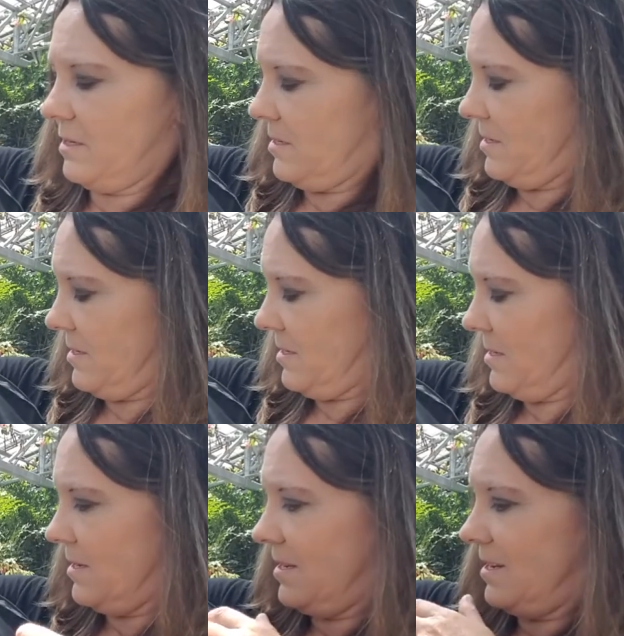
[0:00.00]

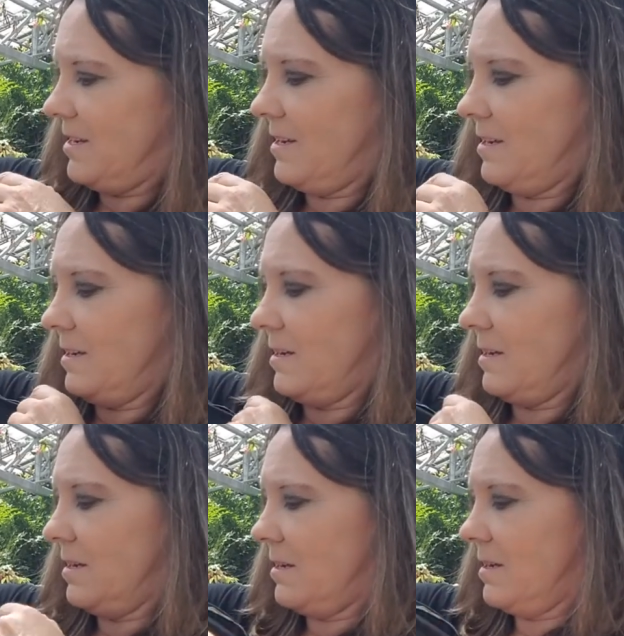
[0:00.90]

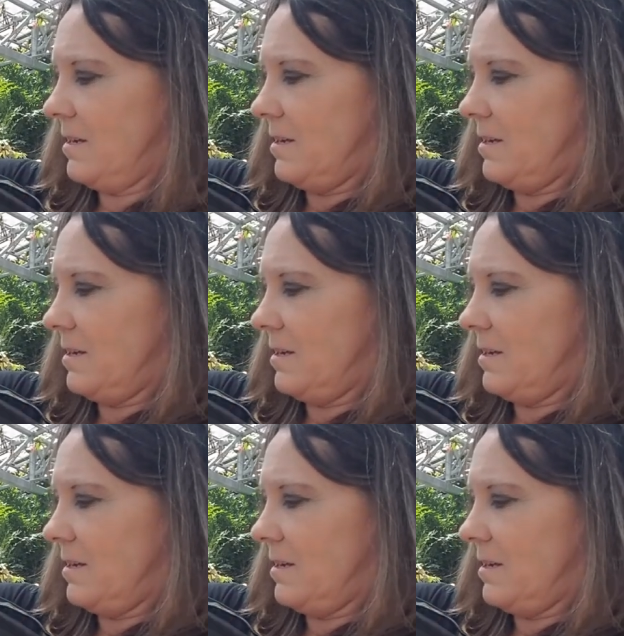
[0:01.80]
Nothing is said.